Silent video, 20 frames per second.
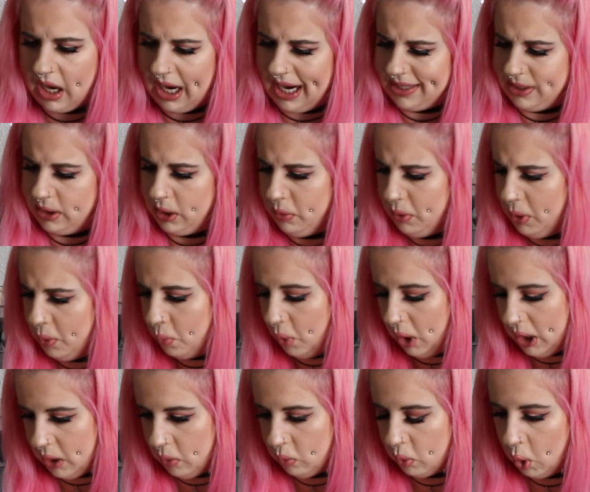I don't know
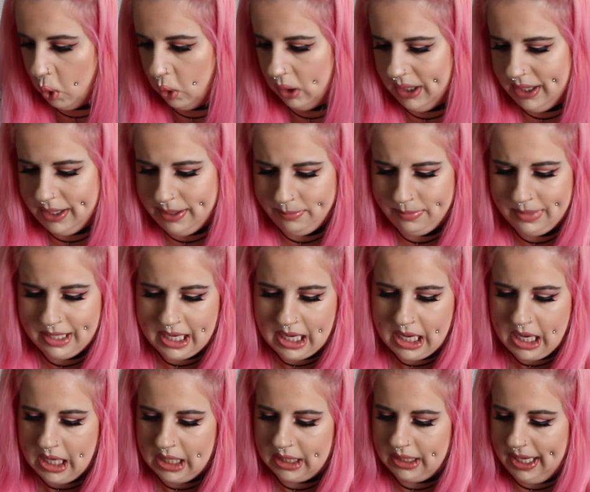what you call them,
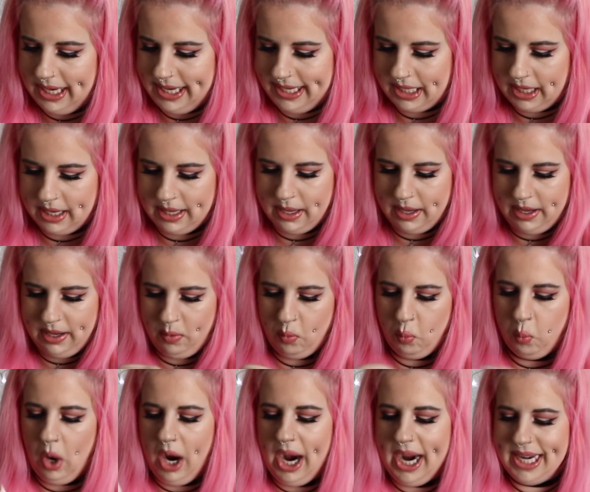like
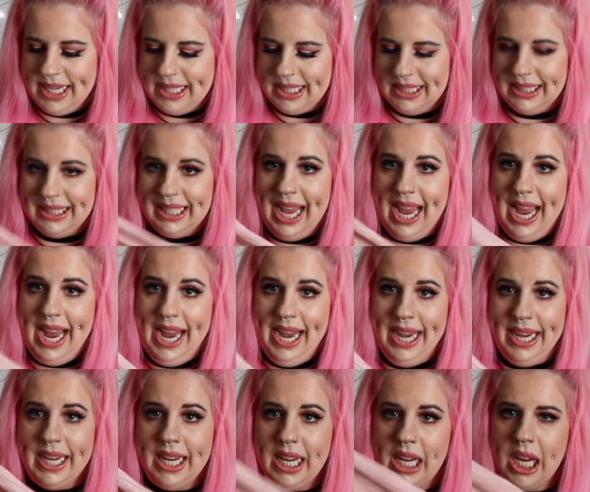wide
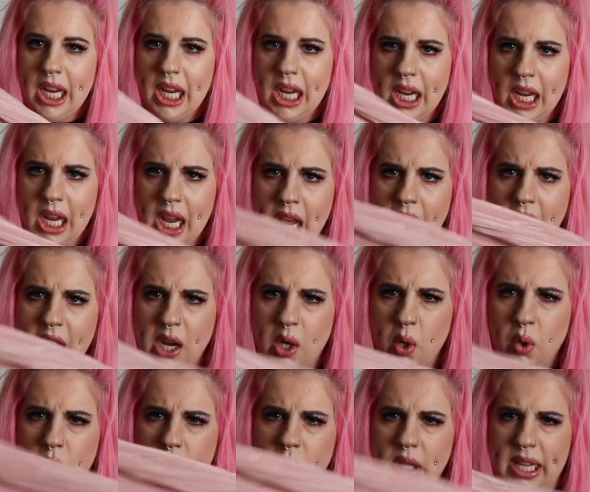leg,
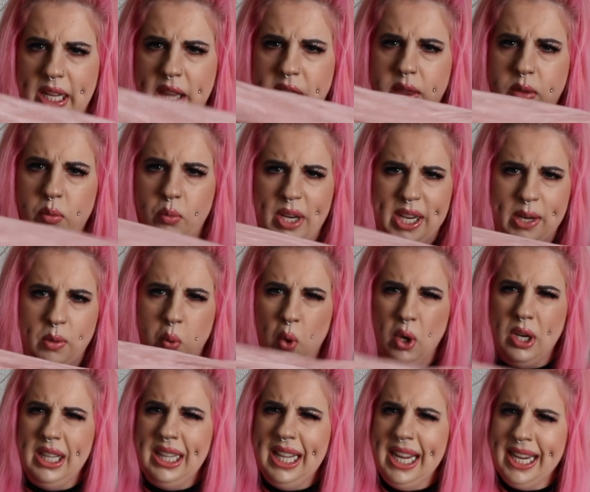like three
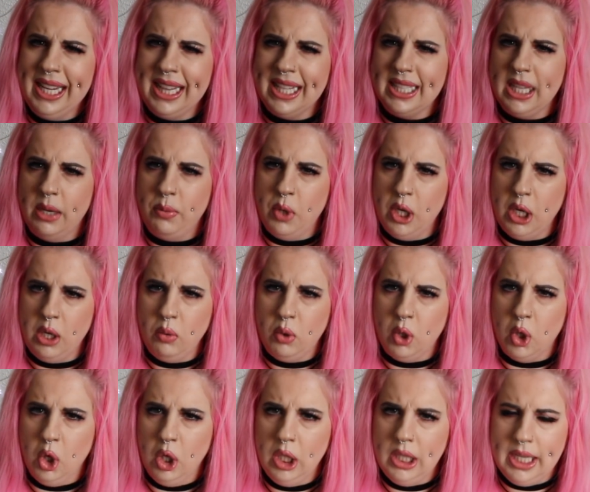quarter length, is that what you
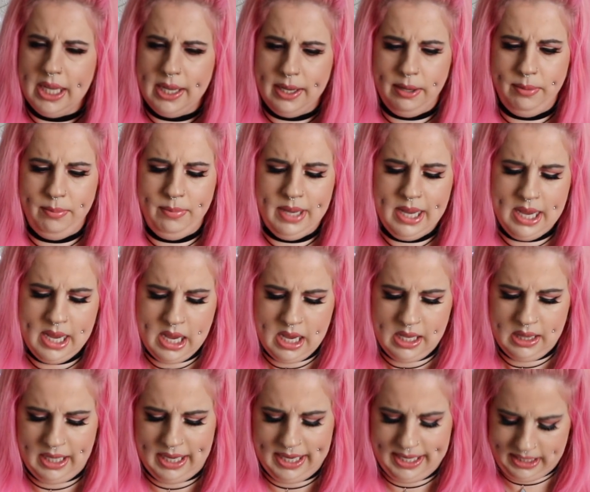call them,
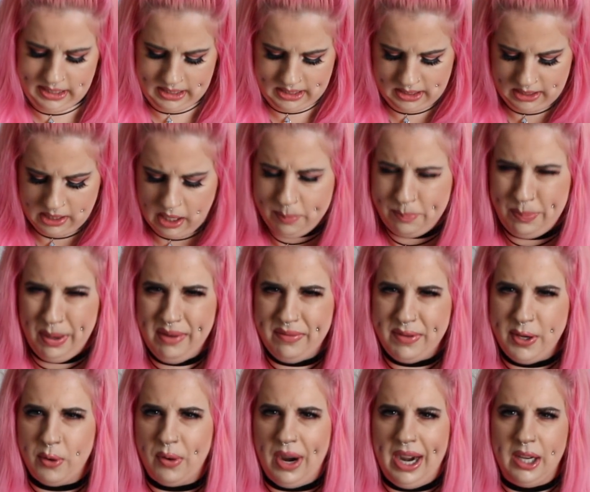like above
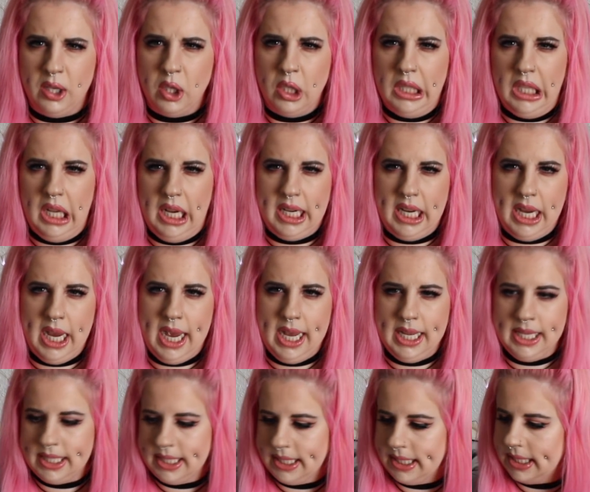your ankle, I
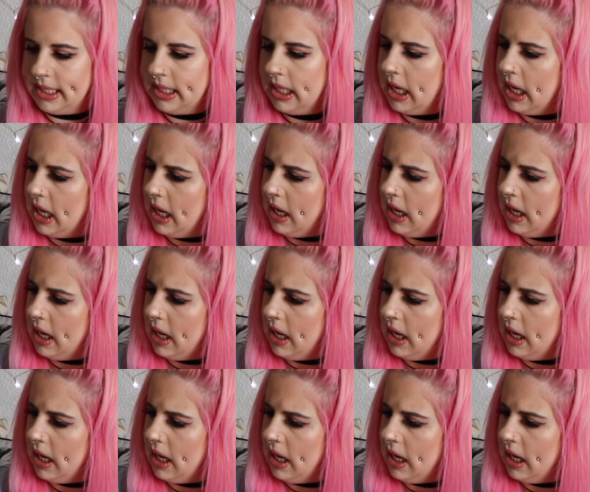guess.